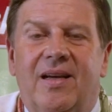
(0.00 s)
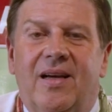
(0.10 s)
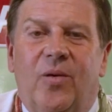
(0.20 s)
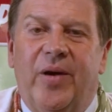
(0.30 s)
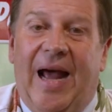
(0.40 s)

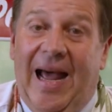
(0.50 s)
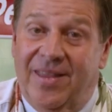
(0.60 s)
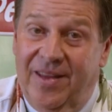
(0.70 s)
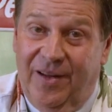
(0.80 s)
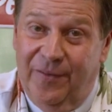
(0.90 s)
When I
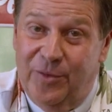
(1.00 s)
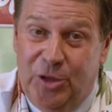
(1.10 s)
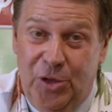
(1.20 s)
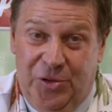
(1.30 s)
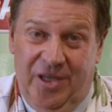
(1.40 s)
think of
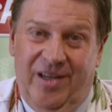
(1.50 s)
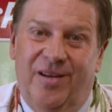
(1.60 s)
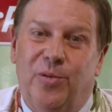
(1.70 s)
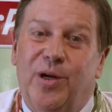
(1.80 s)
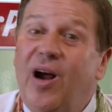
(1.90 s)
juicy
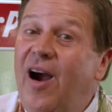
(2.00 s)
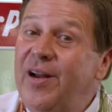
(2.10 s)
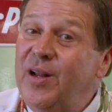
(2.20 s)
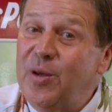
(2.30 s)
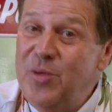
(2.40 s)

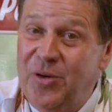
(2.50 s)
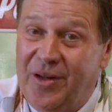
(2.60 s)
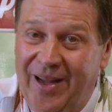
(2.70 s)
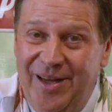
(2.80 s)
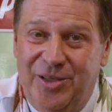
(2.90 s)
regarding
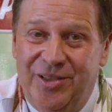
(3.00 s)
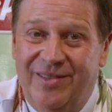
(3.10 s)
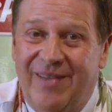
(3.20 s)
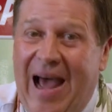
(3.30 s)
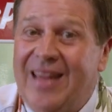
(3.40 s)

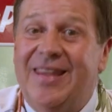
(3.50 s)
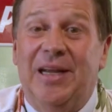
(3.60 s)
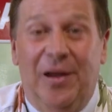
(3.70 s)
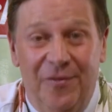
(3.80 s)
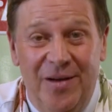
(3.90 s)
communication, I
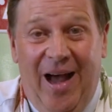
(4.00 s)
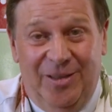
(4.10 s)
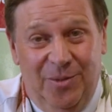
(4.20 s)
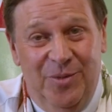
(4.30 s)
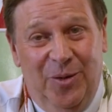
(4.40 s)
think of
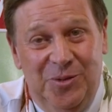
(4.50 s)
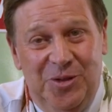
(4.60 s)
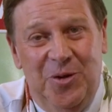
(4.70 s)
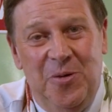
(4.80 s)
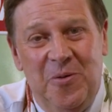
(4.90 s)
gossip, don't
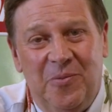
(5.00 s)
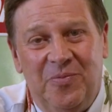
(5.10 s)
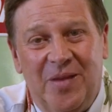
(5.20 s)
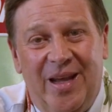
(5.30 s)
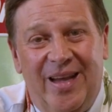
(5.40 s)
you?
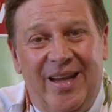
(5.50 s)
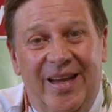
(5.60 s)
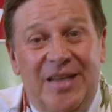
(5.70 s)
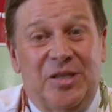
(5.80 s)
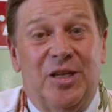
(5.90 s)

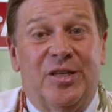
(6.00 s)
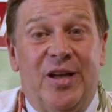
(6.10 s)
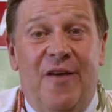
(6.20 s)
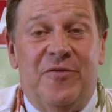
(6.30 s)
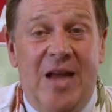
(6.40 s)
It's the
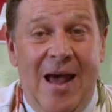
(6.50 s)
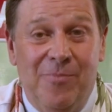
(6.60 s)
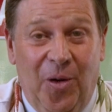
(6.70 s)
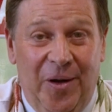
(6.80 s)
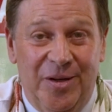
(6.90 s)
stuff
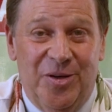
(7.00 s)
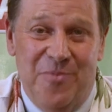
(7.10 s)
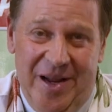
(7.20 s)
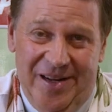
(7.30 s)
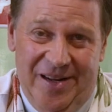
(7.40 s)
tabloids are
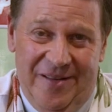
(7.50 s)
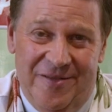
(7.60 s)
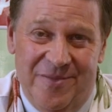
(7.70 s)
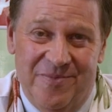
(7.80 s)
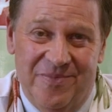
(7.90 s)
made
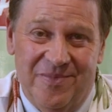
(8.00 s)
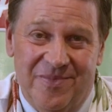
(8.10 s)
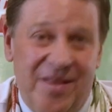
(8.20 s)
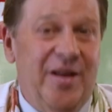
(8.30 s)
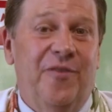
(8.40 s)
of.
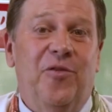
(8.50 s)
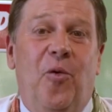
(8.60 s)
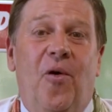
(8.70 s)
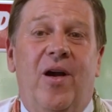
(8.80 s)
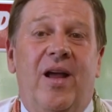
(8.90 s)

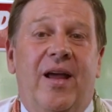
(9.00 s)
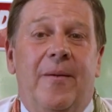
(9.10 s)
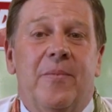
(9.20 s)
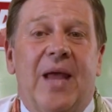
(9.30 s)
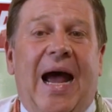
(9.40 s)
Therefore,
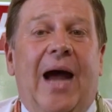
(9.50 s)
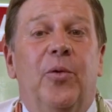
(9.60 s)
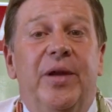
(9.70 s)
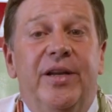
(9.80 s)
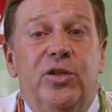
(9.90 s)
I
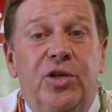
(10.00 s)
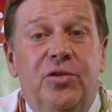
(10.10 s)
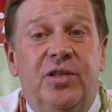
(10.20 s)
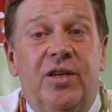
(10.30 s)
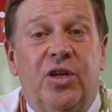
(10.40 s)
read
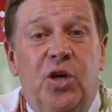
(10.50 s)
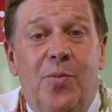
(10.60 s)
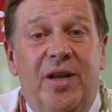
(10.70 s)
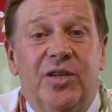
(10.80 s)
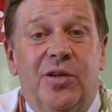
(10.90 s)
Juicy
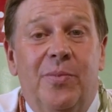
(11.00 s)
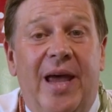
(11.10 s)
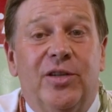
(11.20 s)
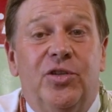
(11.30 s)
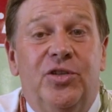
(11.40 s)
Ecumenism
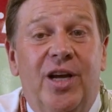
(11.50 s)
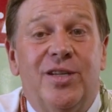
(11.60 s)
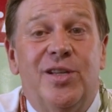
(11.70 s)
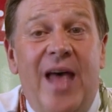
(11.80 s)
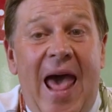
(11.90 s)
as
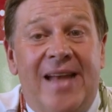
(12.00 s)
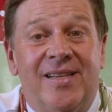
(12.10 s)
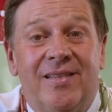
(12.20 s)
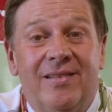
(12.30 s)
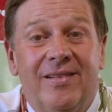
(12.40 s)
just
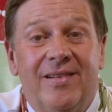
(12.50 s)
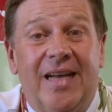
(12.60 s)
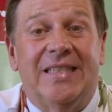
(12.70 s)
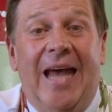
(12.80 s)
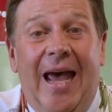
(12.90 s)
that, a
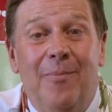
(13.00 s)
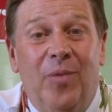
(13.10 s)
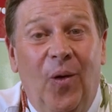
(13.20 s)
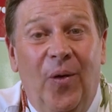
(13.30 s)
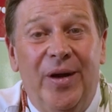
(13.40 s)

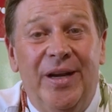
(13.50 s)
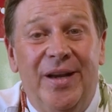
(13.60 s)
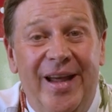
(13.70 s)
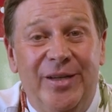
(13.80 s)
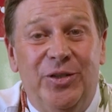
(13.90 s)
tabloid in
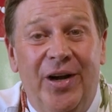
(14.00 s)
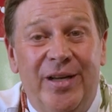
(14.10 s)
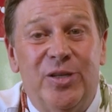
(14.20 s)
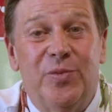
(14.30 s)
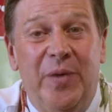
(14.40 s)
nature
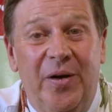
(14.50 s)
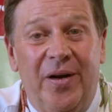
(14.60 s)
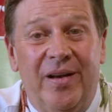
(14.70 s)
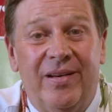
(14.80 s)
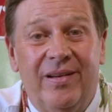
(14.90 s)
and spirit.